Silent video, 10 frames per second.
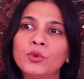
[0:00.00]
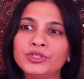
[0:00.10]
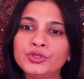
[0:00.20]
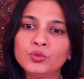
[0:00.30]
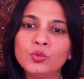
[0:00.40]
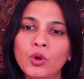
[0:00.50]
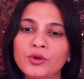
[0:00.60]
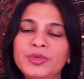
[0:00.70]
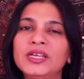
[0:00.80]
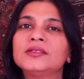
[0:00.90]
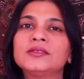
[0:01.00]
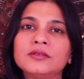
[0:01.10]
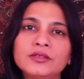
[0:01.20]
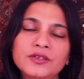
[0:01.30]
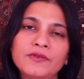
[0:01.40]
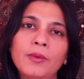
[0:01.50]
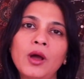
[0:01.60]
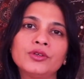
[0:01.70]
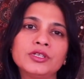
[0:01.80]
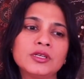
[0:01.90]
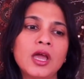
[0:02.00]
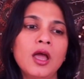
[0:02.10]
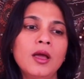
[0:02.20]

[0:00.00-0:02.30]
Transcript: what you want. Be assertive about it.